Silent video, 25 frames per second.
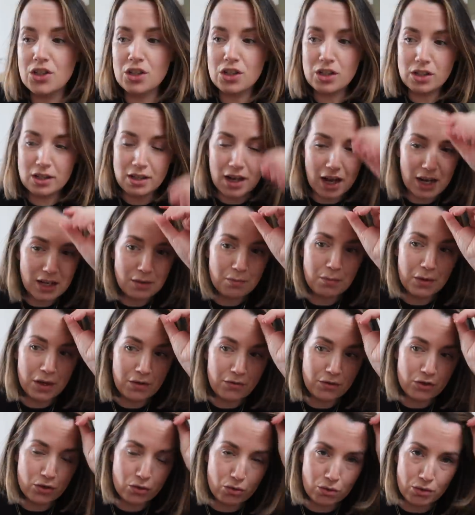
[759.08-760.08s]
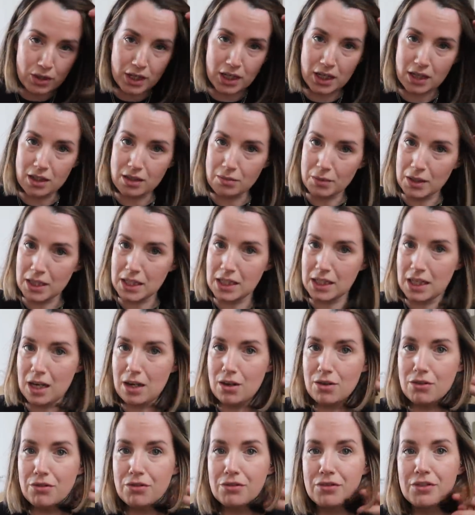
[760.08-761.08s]
just had a bit of a talking to
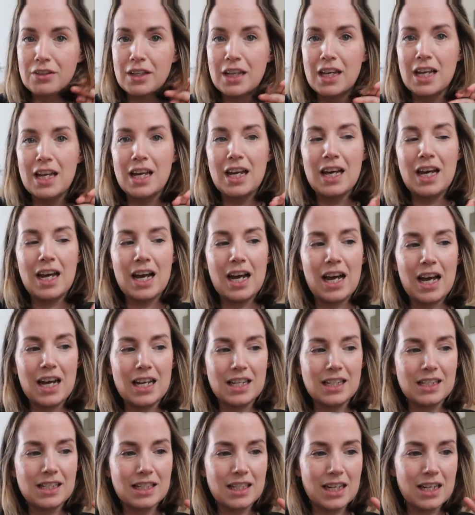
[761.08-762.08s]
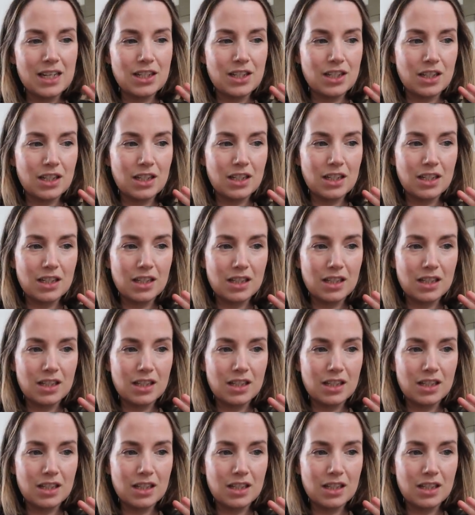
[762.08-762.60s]
myself and said,